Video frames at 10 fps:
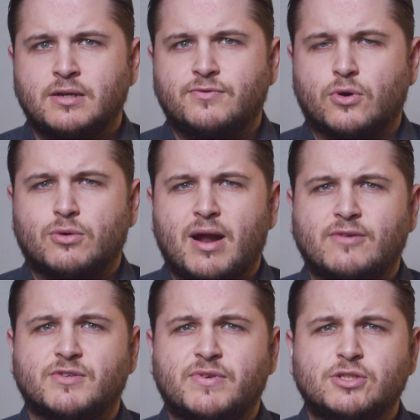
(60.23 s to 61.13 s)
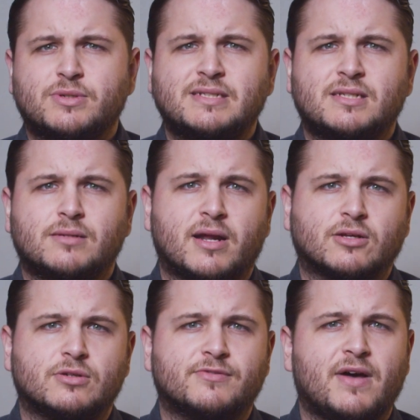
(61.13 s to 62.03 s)
Photographs of injuries and
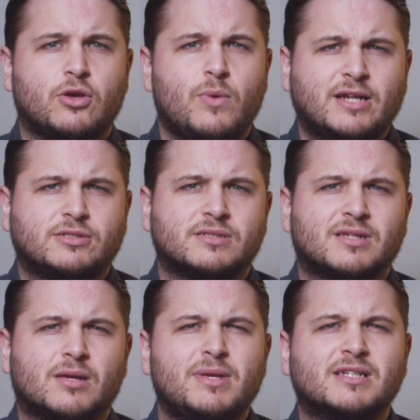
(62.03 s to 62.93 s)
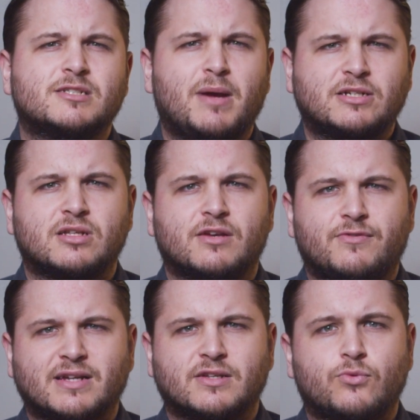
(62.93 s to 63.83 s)
medical evaluations can be especially
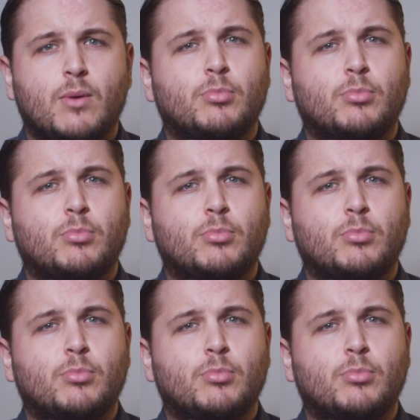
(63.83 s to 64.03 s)
effective when